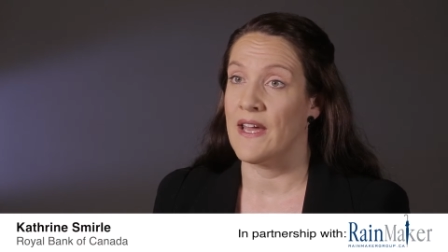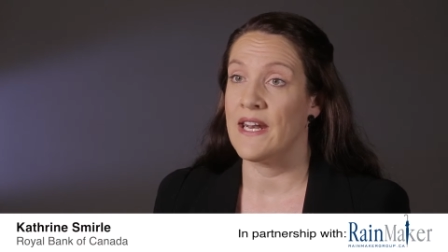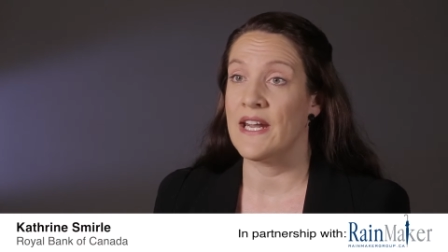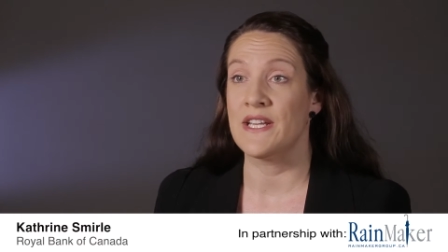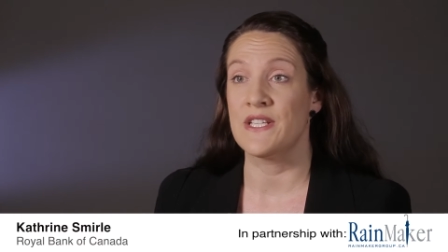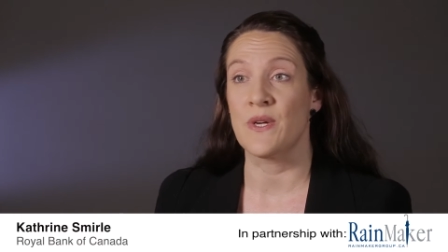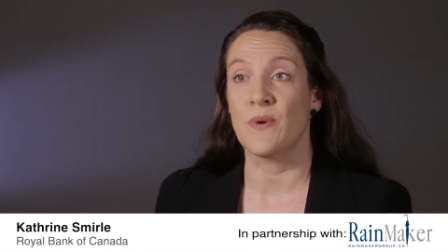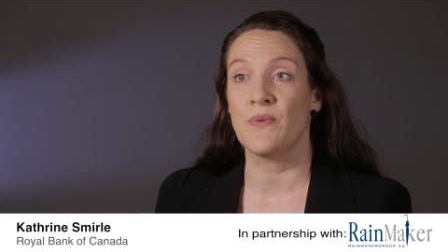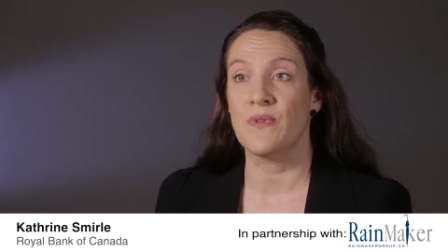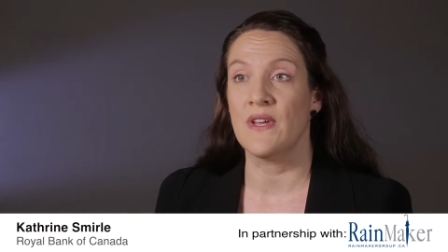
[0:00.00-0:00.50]
and
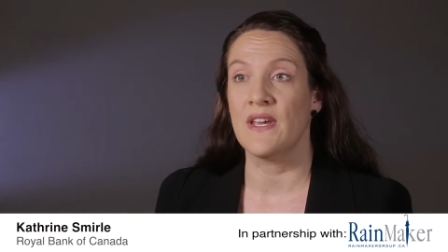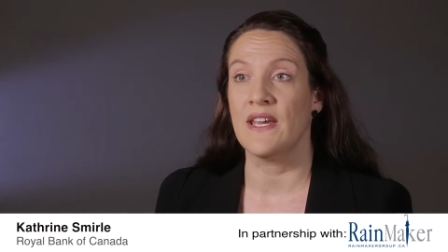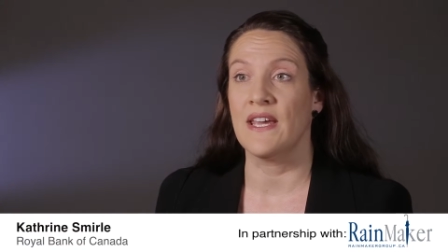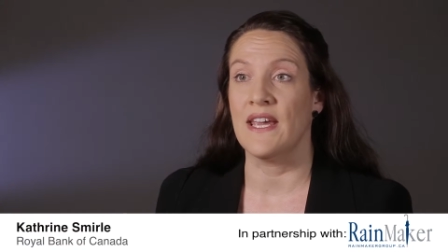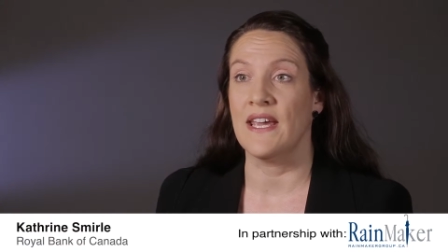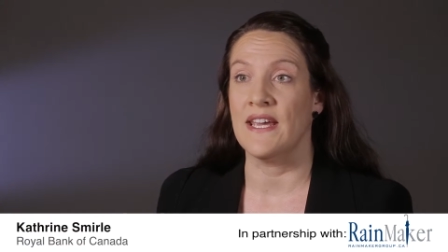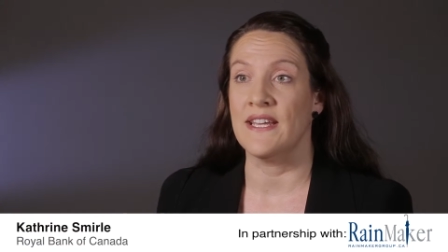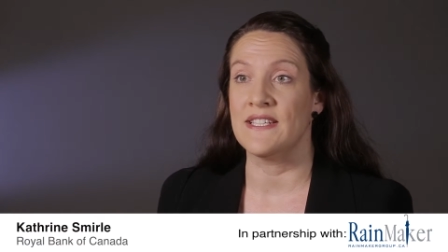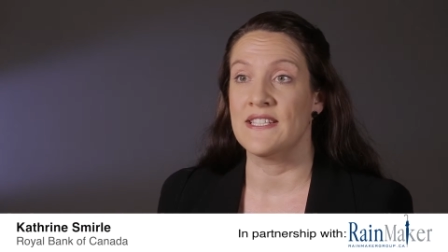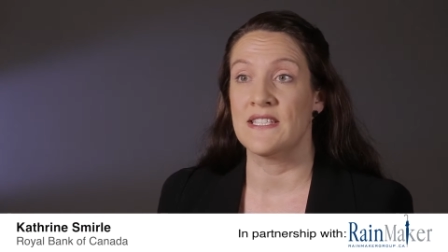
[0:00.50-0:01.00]
I don't
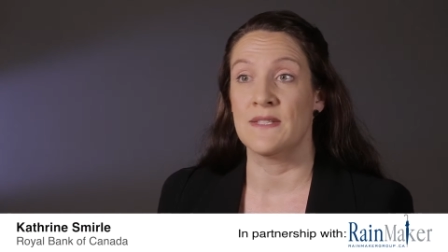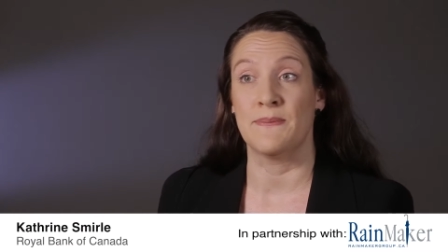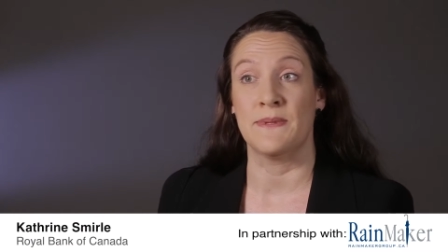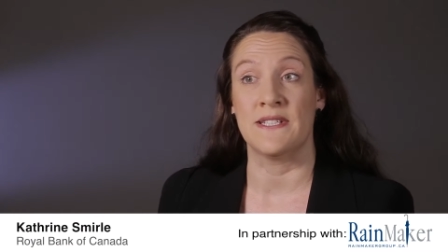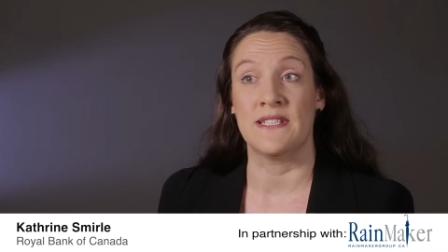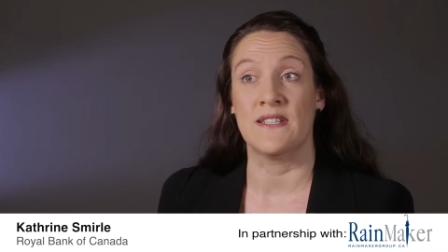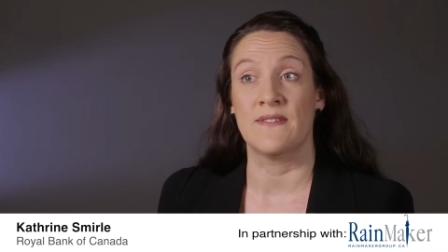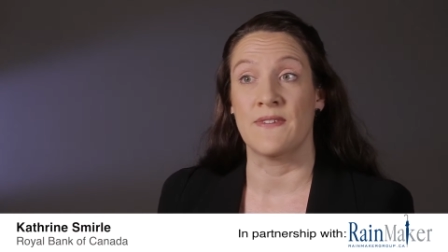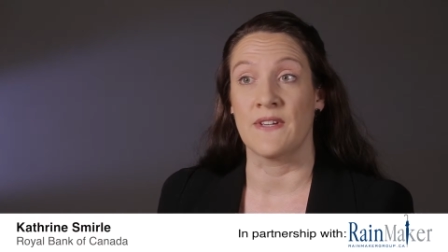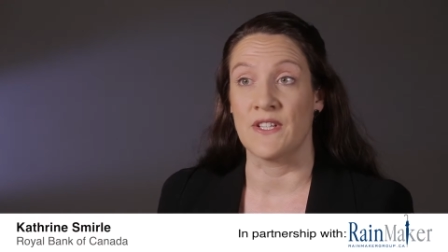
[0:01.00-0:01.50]
think it's
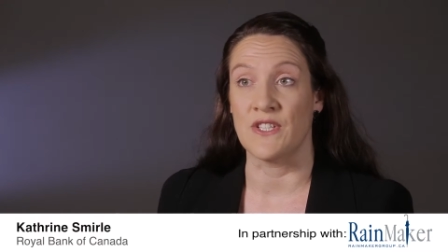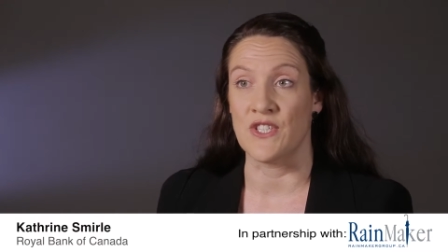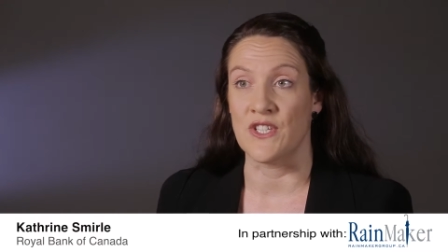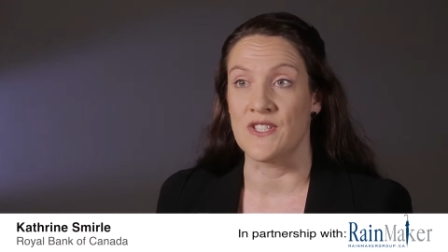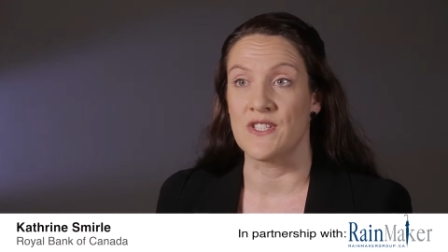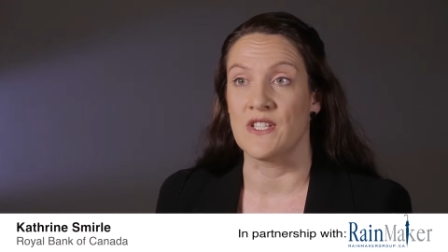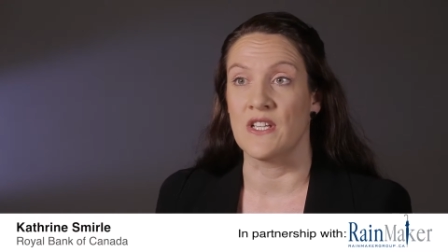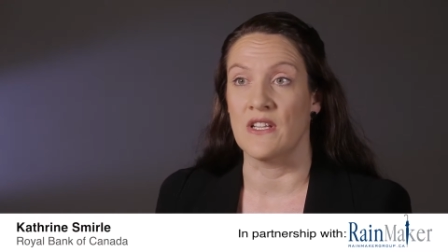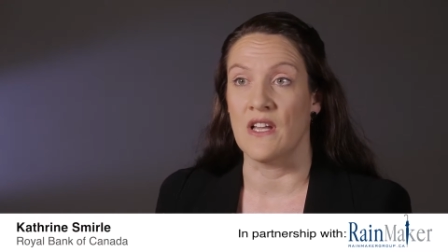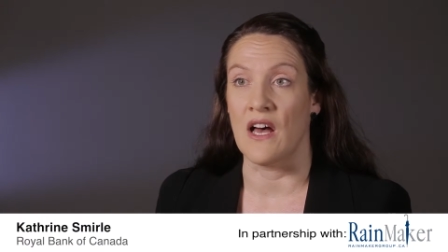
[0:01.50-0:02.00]
specific
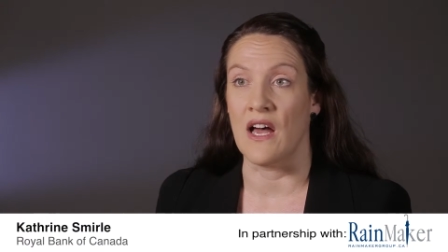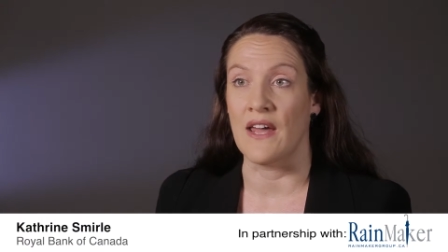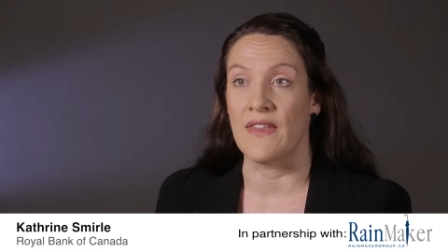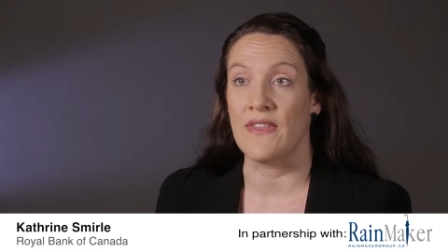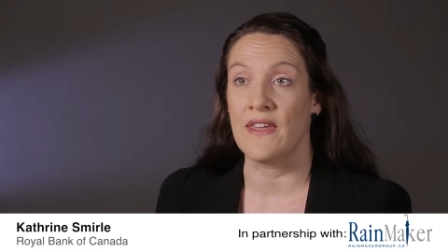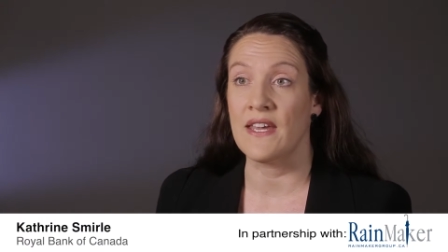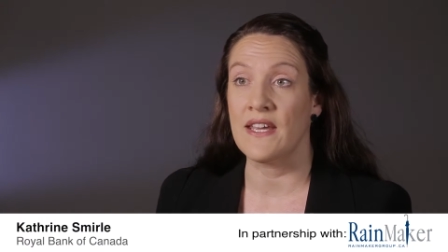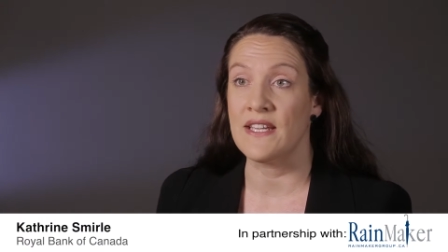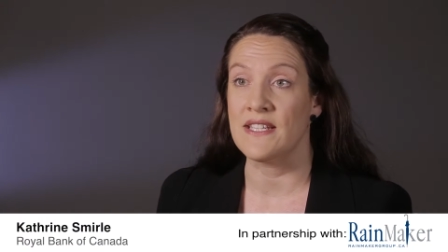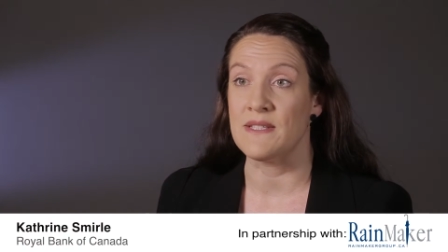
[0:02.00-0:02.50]
just to law, I
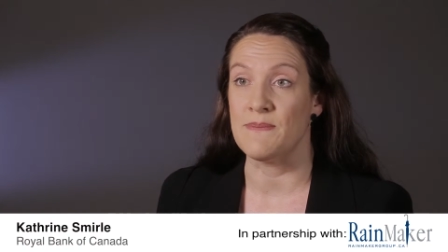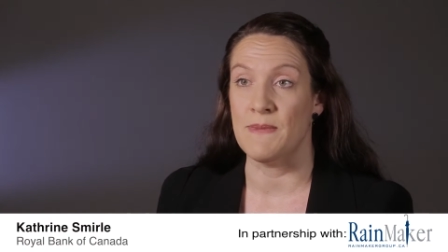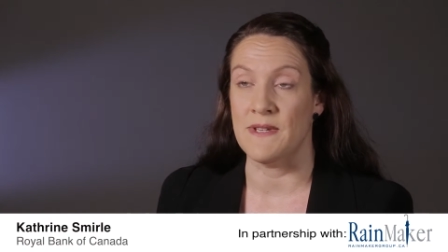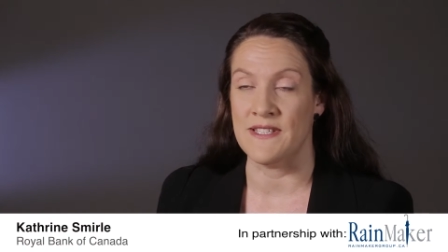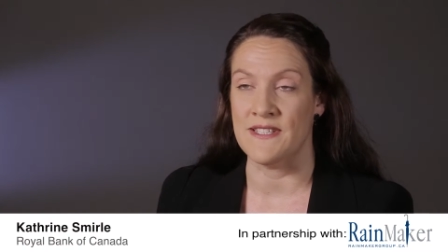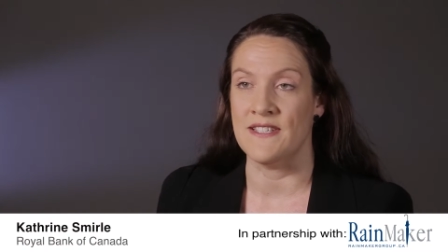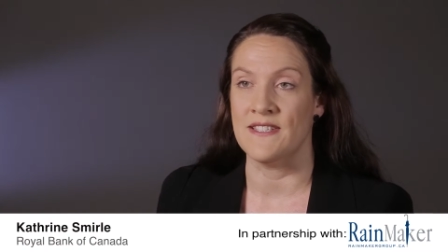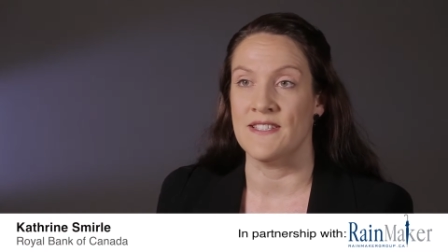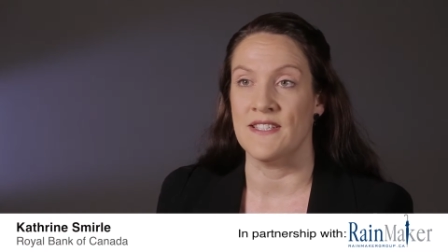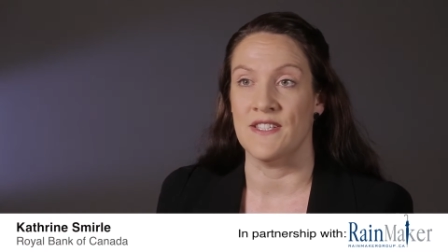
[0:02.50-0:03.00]
think it's
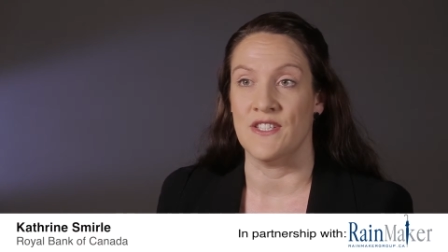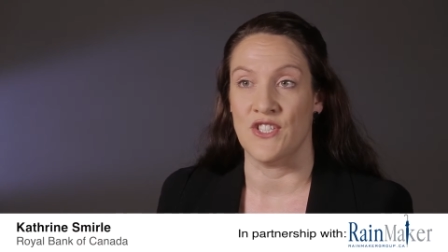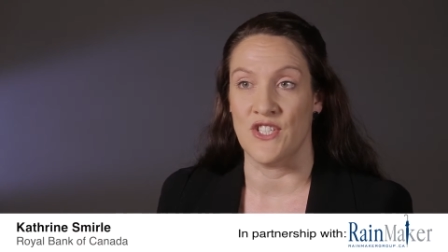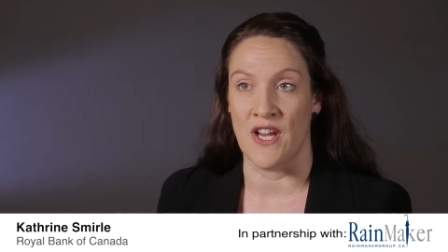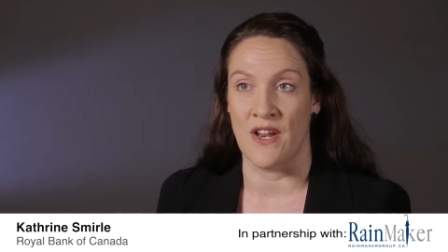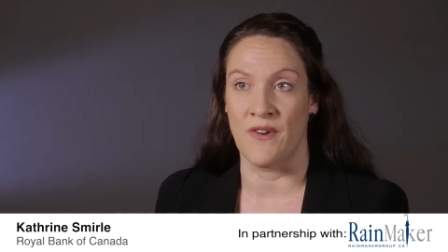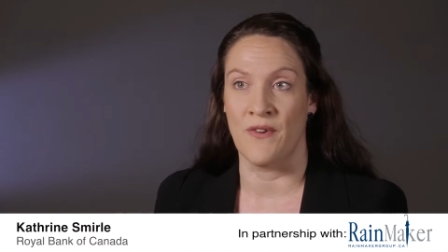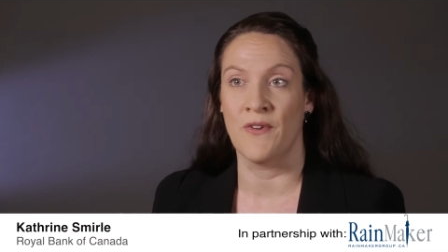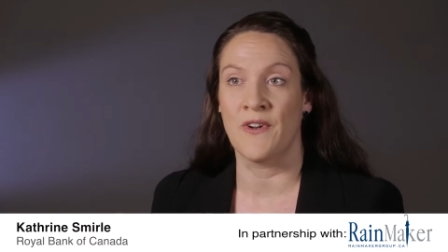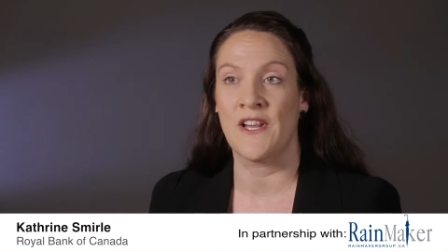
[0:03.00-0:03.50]
businesses
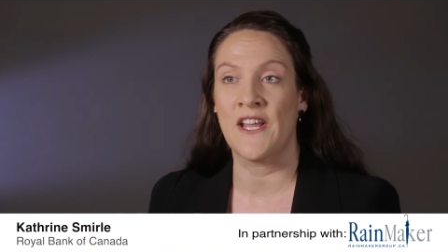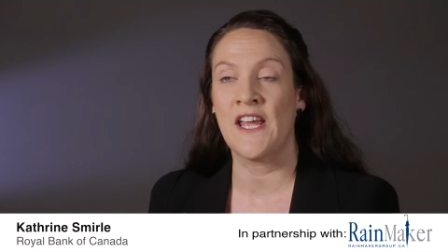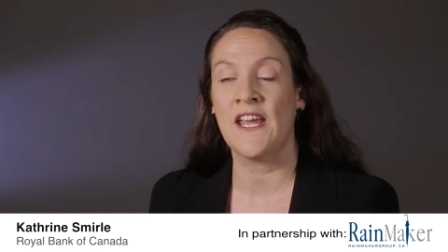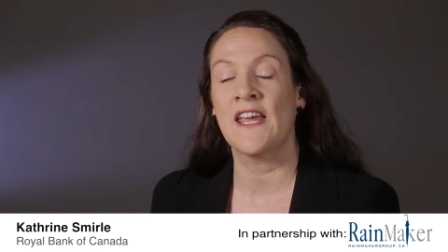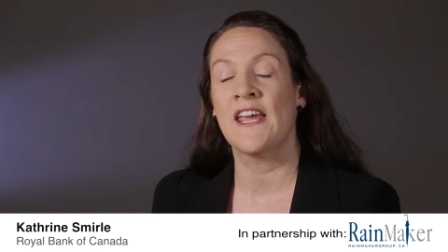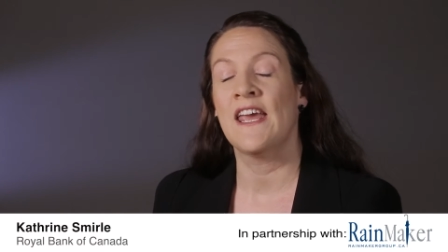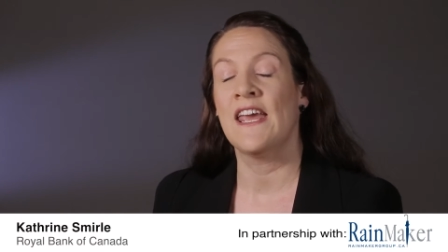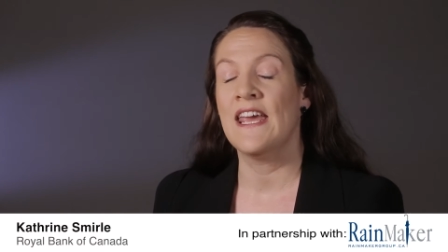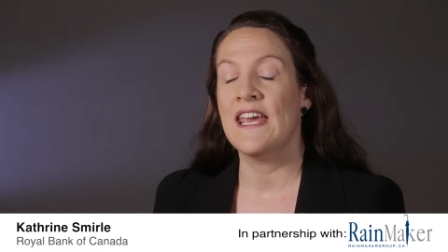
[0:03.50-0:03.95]
generally,